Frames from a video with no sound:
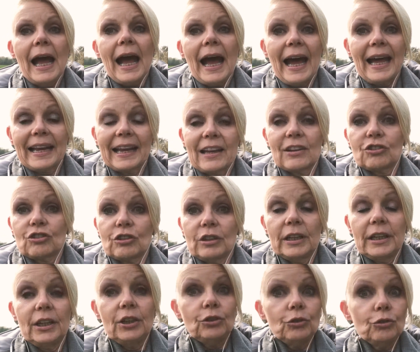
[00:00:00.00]
and
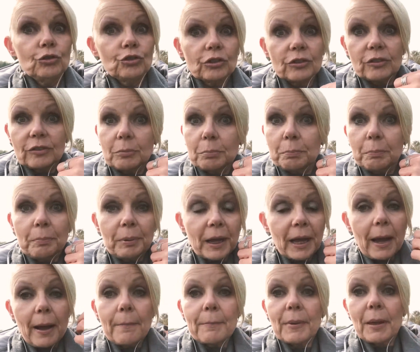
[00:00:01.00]
actually you just
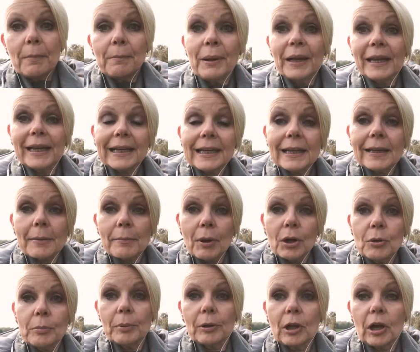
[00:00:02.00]
become completely
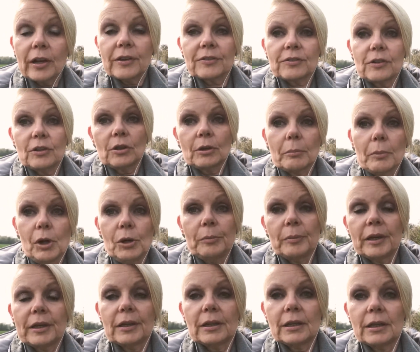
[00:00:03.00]
immobilized in the
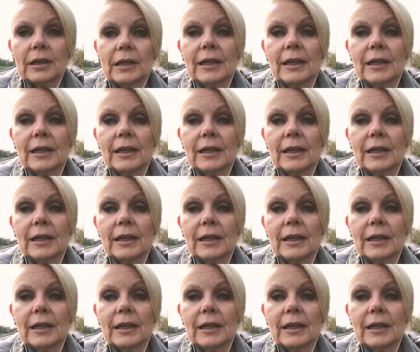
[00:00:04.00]
moment.